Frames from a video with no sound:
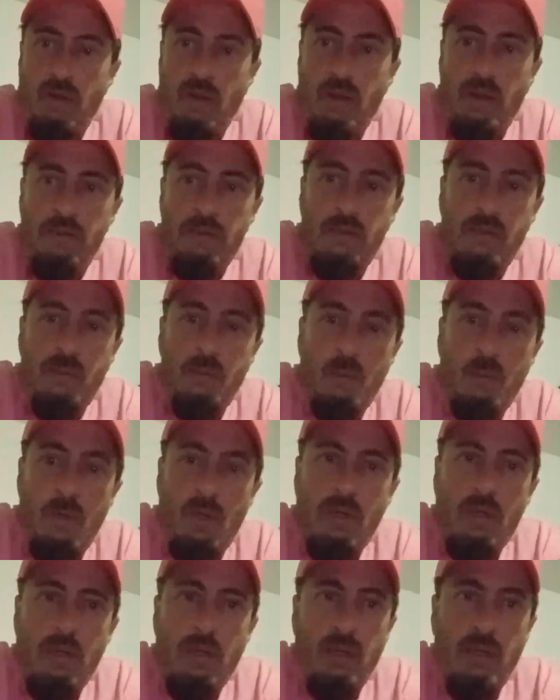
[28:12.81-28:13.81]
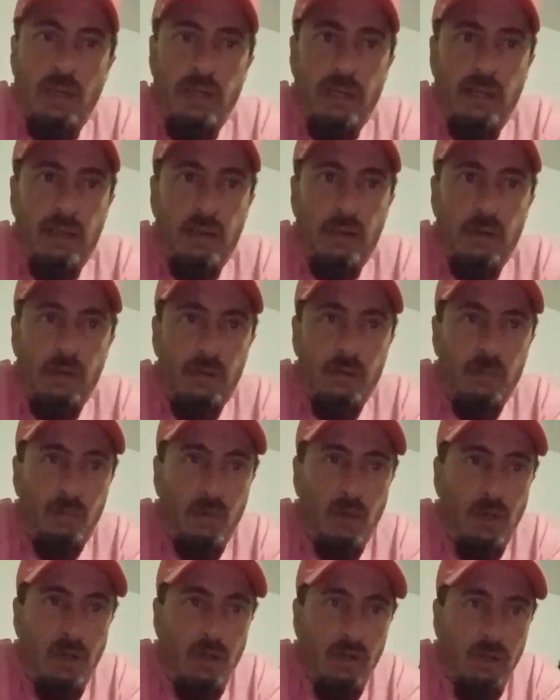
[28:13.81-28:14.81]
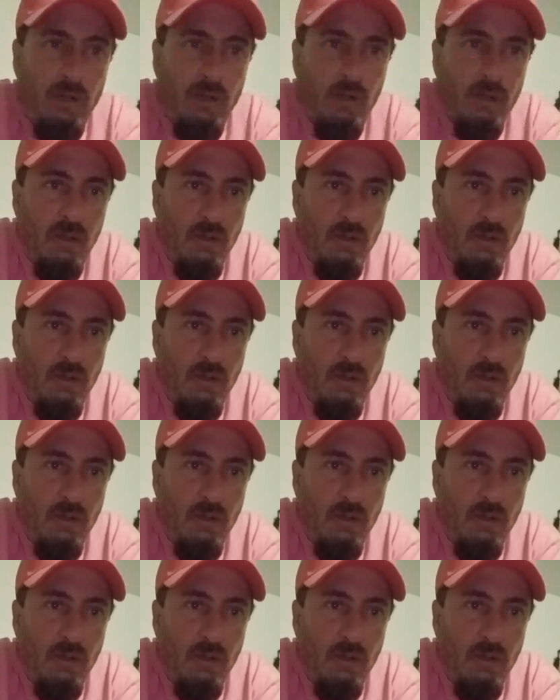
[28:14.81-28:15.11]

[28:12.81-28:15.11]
on some work. I need to do some work.